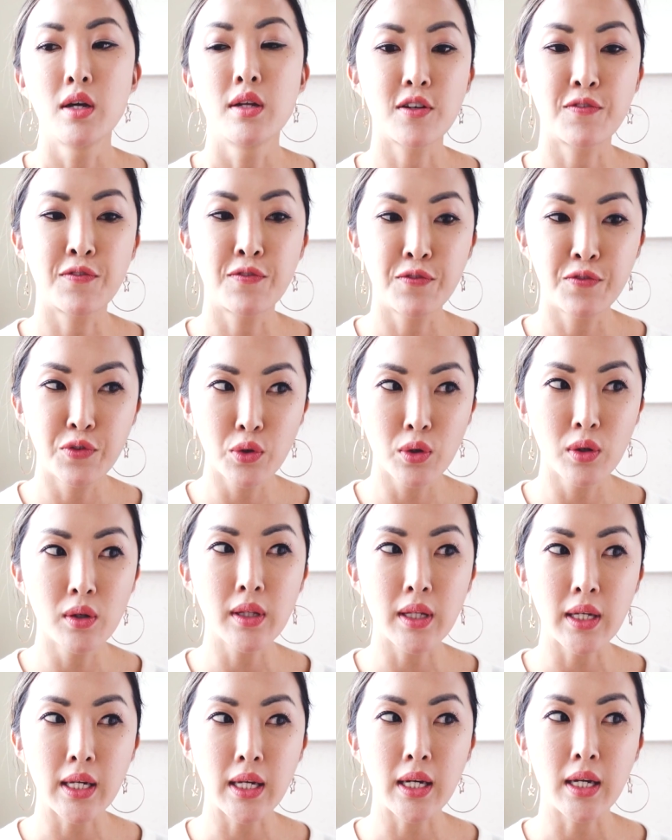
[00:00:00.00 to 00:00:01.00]
to
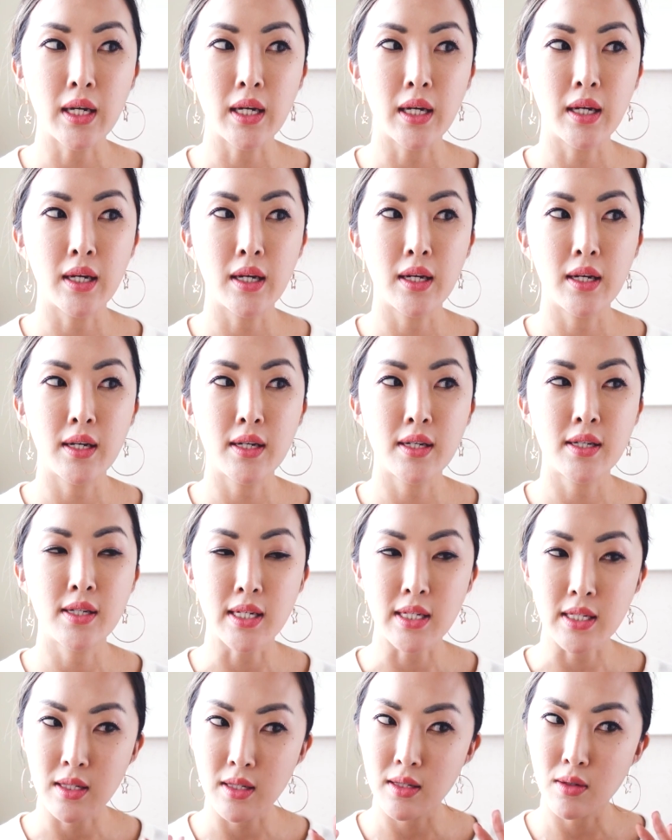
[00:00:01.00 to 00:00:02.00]
fully
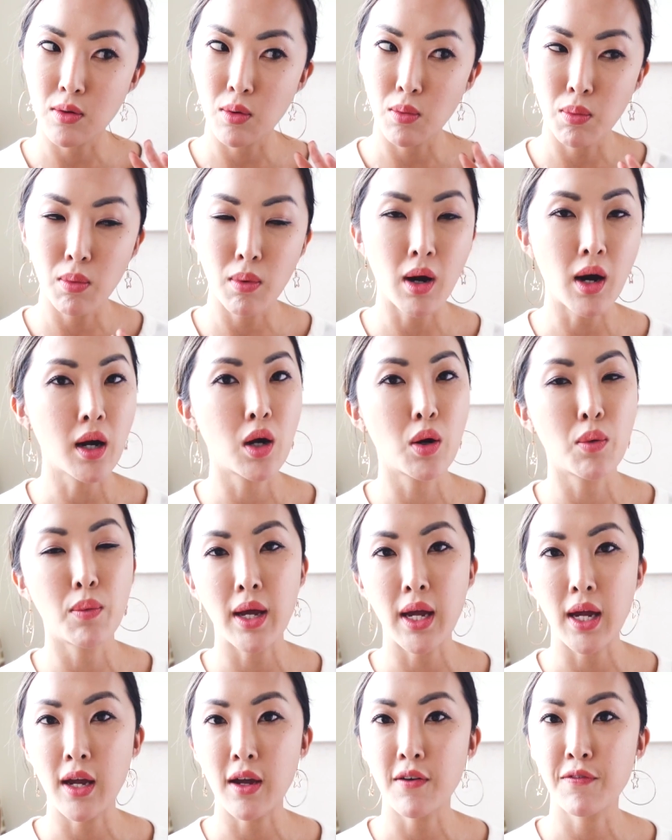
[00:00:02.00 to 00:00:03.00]
just walk
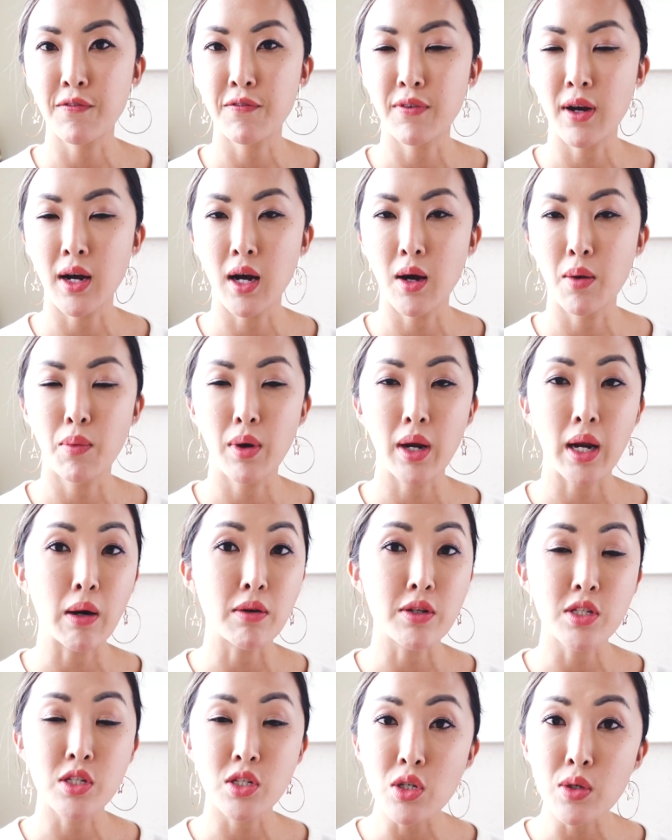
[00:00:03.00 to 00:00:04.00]
away from what I
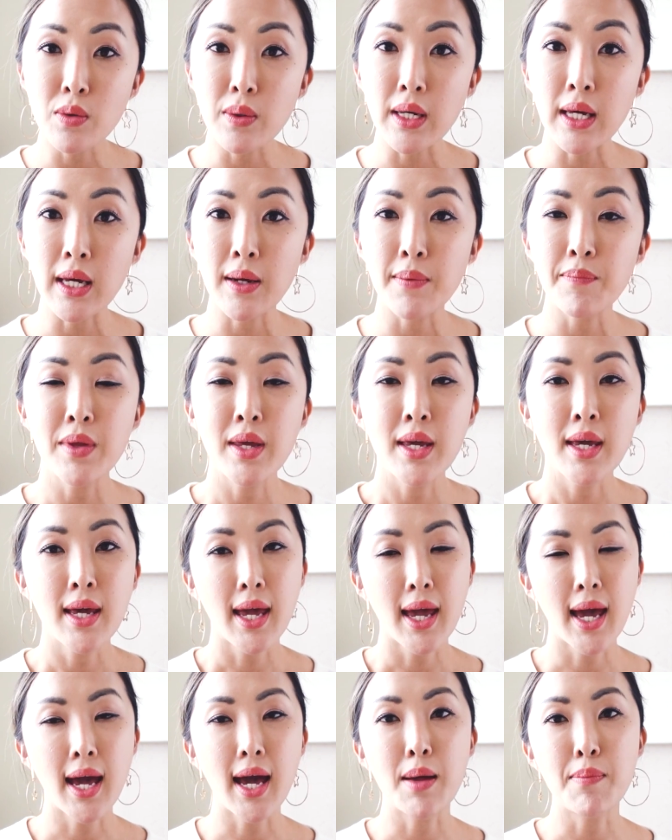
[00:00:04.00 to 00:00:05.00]
was doing
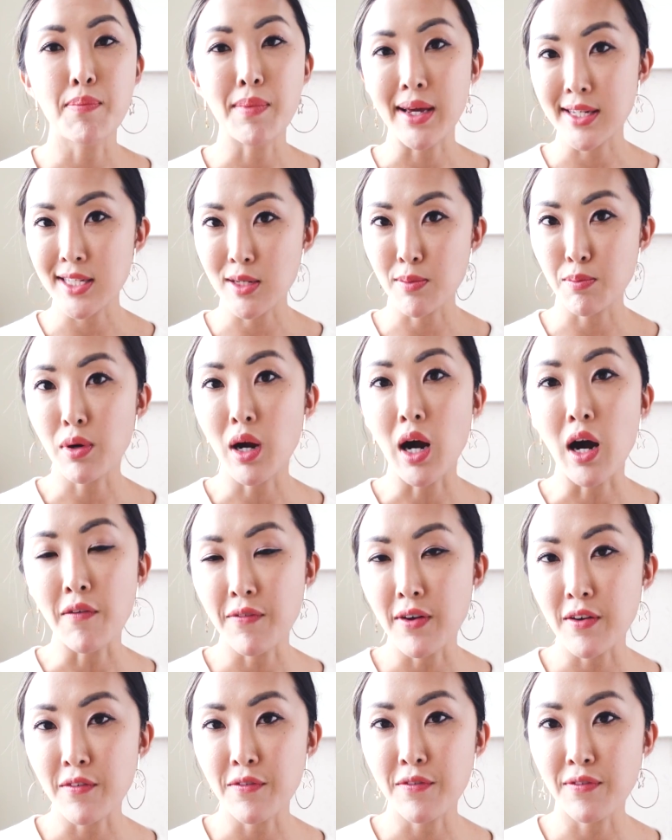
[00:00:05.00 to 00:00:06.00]
and make some
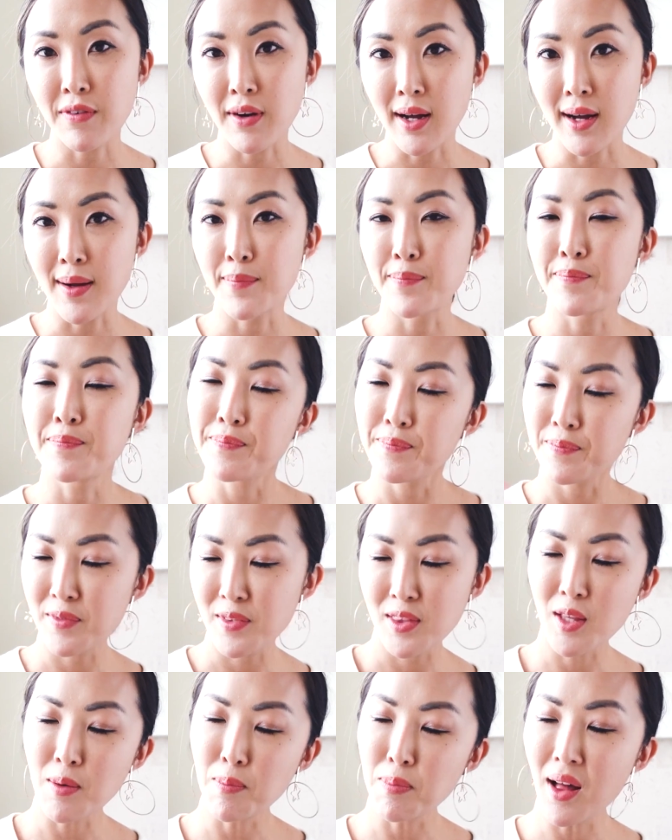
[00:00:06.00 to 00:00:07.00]
profit from
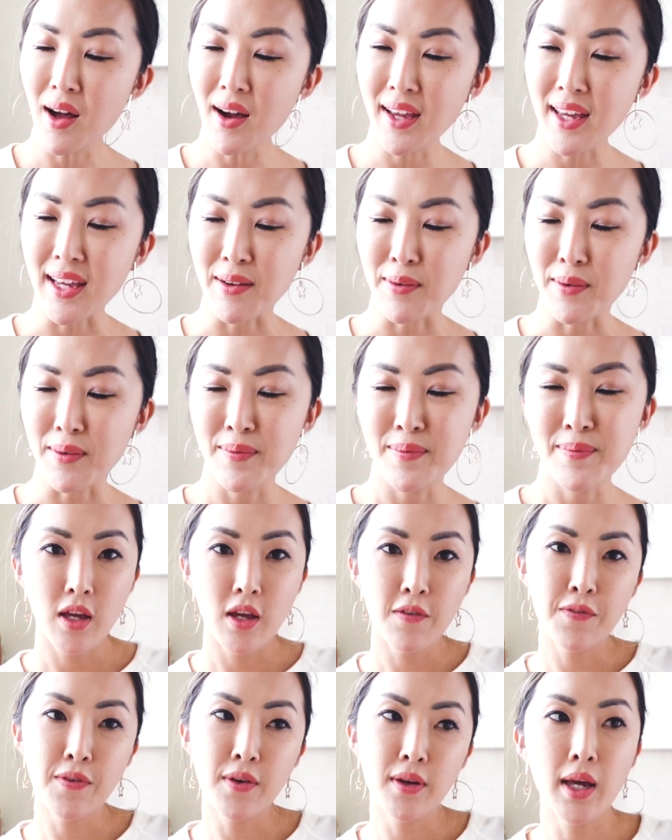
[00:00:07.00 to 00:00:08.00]
the blogging.
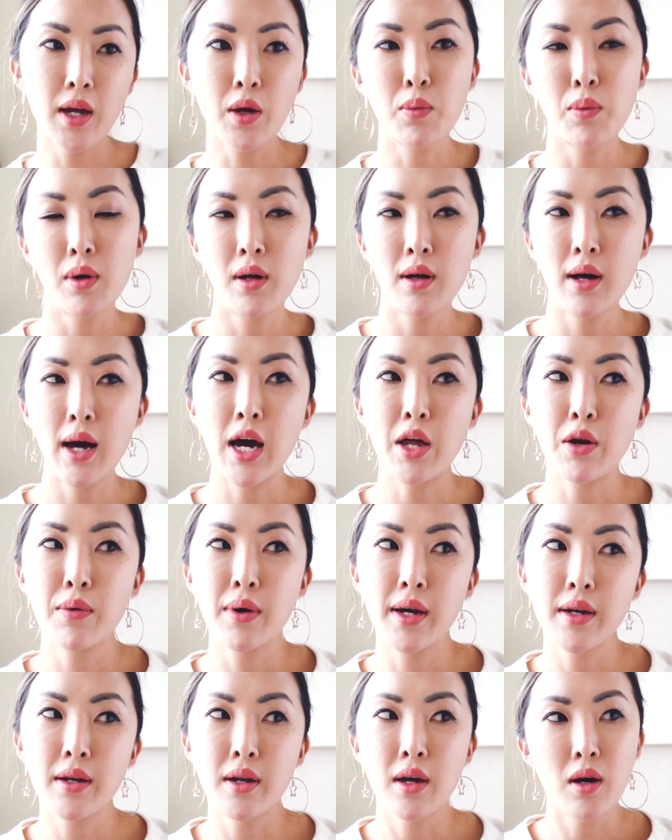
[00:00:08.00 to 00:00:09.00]
If you're like, well, how do
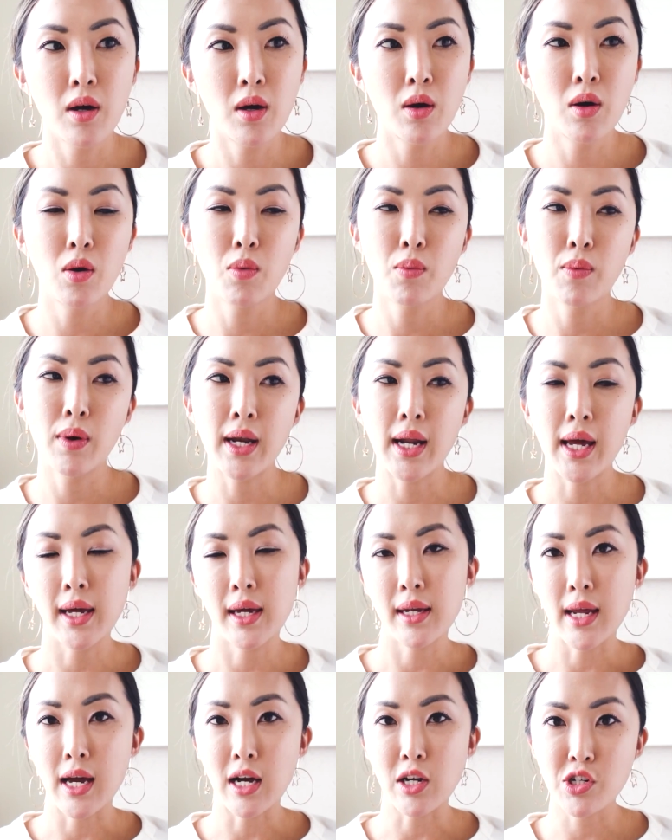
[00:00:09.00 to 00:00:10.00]
I know when I
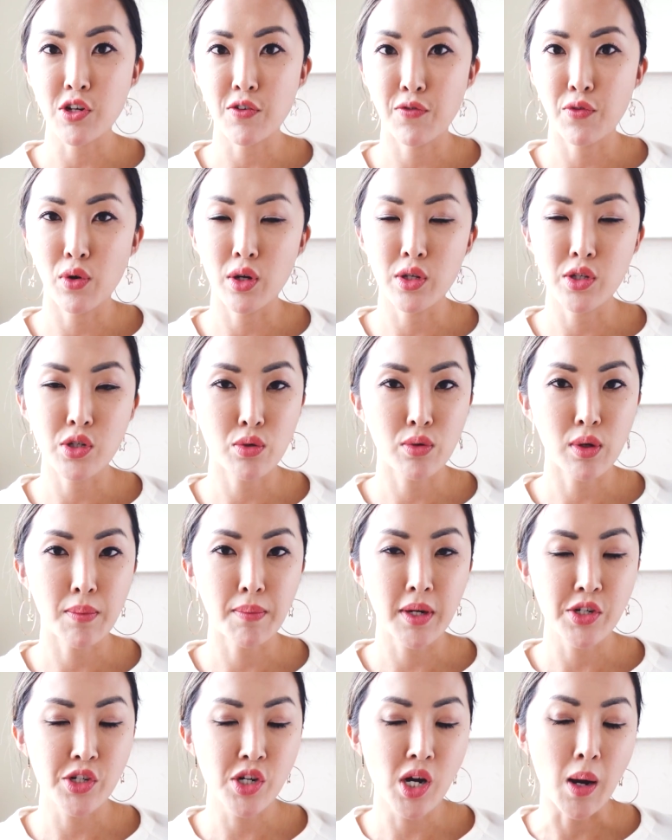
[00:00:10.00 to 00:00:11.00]
can actually afford to quit
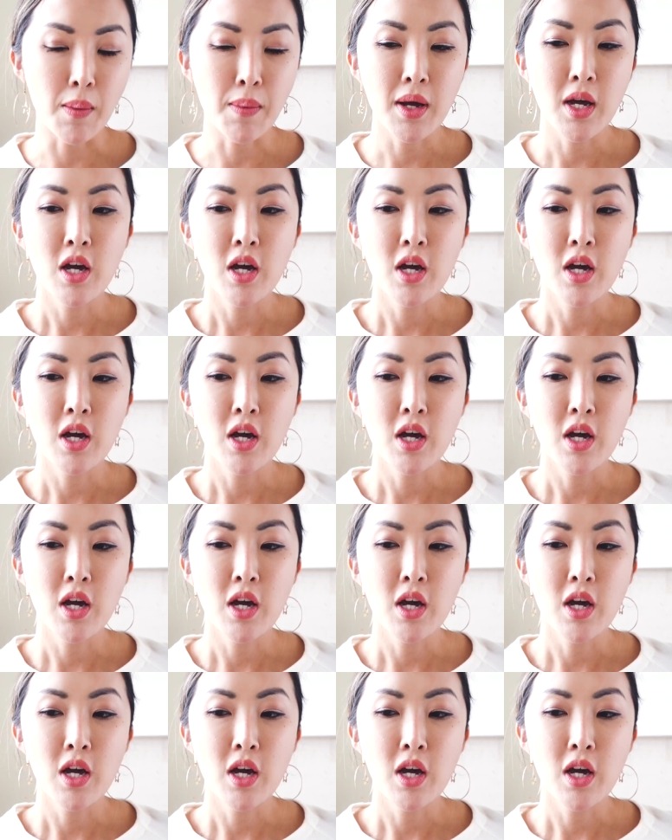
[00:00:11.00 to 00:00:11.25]
my job?